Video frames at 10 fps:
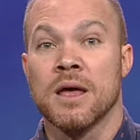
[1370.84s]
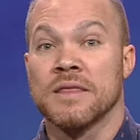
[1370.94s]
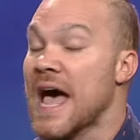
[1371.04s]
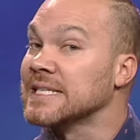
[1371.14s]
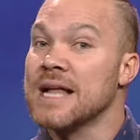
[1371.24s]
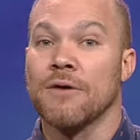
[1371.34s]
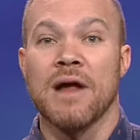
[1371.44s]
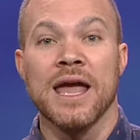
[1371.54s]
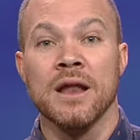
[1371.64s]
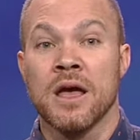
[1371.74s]
That's not
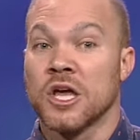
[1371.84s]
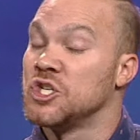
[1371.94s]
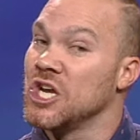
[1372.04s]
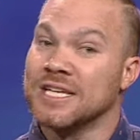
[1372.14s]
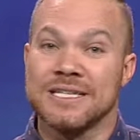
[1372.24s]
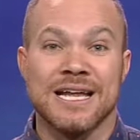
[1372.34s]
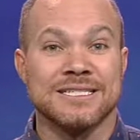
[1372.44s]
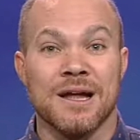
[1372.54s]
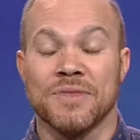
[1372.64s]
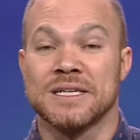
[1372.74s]
right. Jesus has
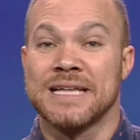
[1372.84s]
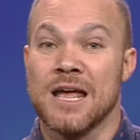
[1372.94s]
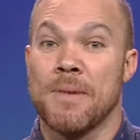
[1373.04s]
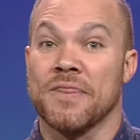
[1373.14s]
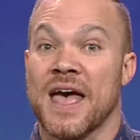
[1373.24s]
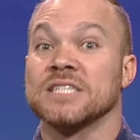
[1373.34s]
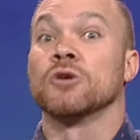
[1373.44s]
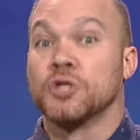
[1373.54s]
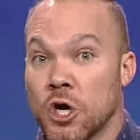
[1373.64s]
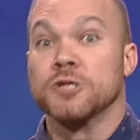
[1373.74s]
something to say about that.
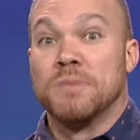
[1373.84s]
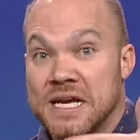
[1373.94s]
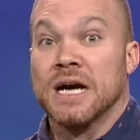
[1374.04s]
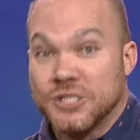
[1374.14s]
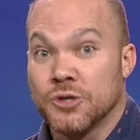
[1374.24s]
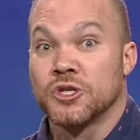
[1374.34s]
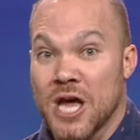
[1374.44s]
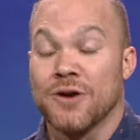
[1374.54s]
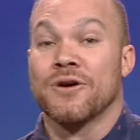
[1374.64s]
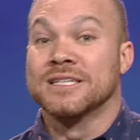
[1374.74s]
So church, because you're
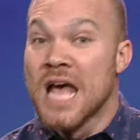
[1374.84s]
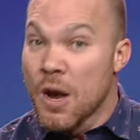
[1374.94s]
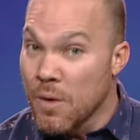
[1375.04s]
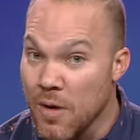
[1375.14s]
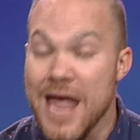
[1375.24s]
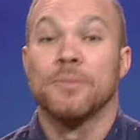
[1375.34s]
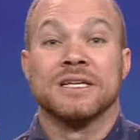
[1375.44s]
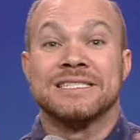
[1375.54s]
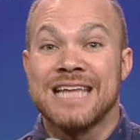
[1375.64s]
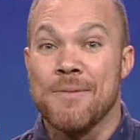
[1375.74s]
generous, we were able
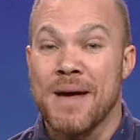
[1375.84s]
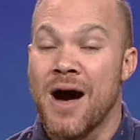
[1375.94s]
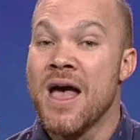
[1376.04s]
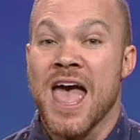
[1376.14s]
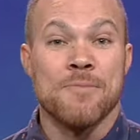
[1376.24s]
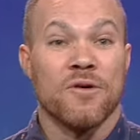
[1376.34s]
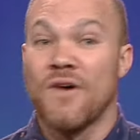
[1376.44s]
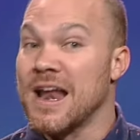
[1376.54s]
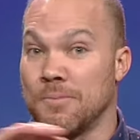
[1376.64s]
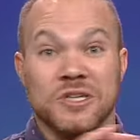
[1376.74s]
to step out and
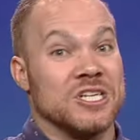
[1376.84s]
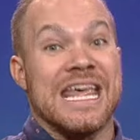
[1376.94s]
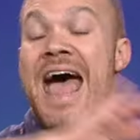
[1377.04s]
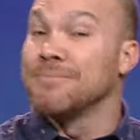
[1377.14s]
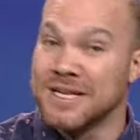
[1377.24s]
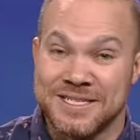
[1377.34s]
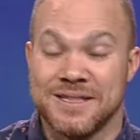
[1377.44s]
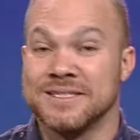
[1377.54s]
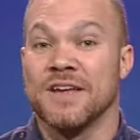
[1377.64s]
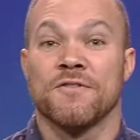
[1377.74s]
provide a bunch of tablets to
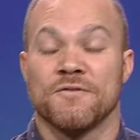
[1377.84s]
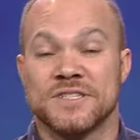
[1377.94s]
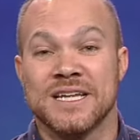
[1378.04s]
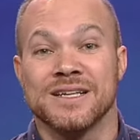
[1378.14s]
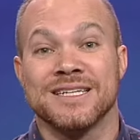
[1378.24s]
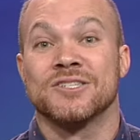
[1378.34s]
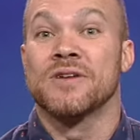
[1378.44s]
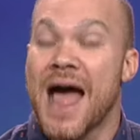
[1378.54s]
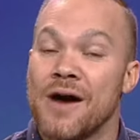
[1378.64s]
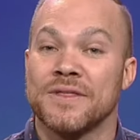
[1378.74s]
these different facilities. So
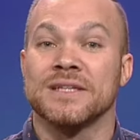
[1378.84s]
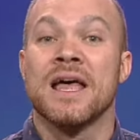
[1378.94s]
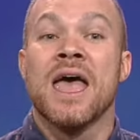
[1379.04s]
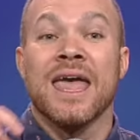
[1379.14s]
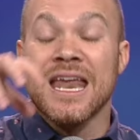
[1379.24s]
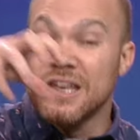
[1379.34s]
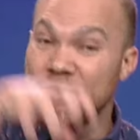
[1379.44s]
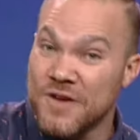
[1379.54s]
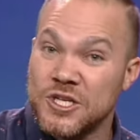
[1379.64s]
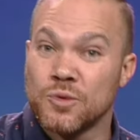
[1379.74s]
now these
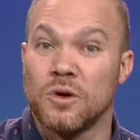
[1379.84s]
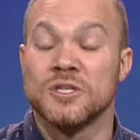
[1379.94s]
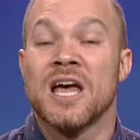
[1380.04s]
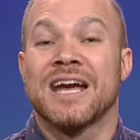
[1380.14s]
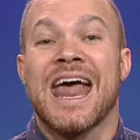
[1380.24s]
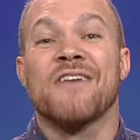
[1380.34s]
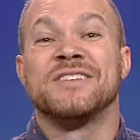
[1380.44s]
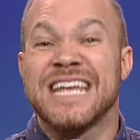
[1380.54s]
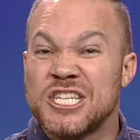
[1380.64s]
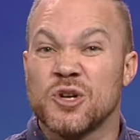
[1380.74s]
individuals could
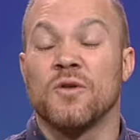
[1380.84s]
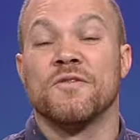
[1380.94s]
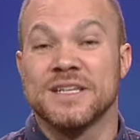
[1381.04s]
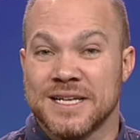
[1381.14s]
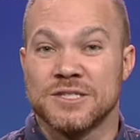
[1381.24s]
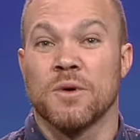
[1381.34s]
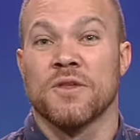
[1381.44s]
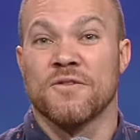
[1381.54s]
have digital visits with their